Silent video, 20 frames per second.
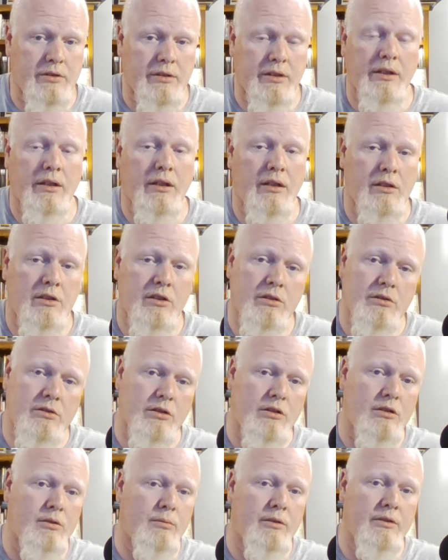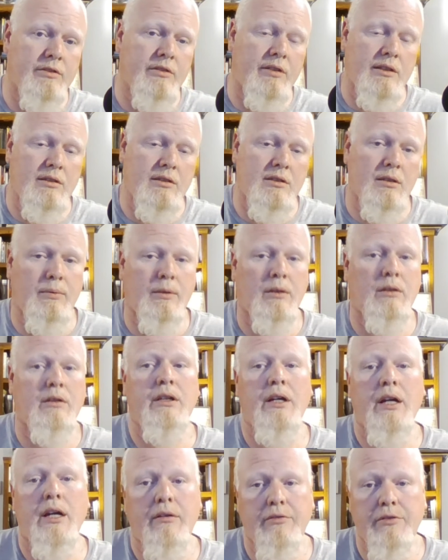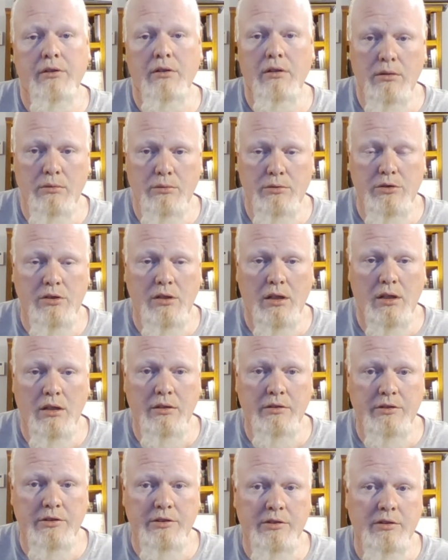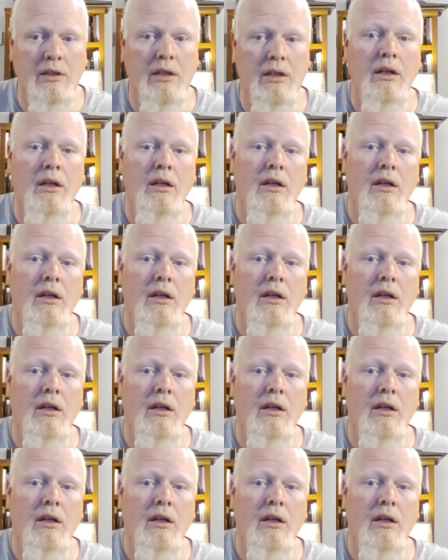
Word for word: your gun YouTubers, they typically have their own shirts.